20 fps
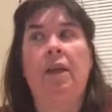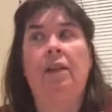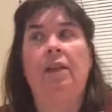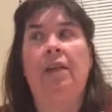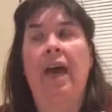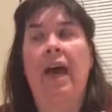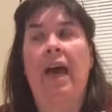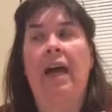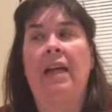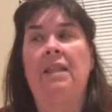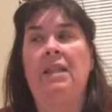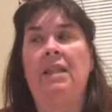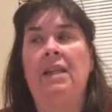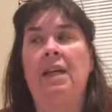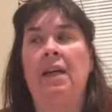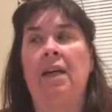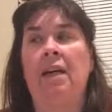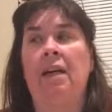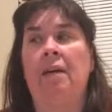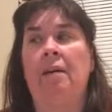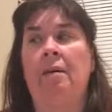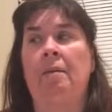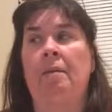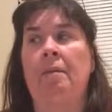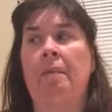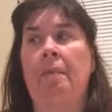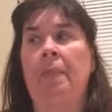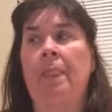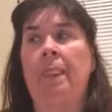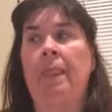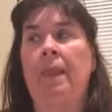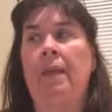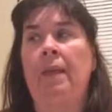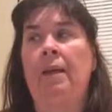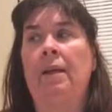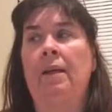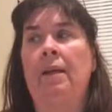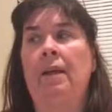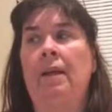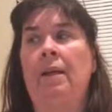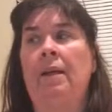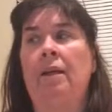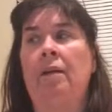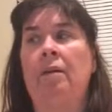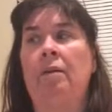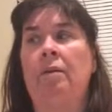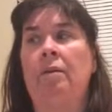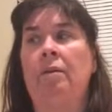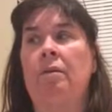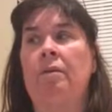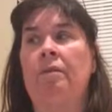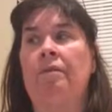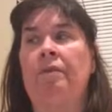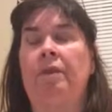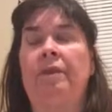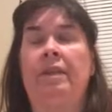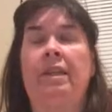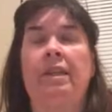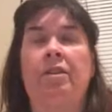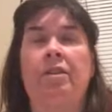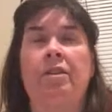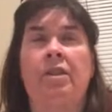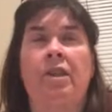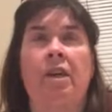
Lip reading: that, 50 years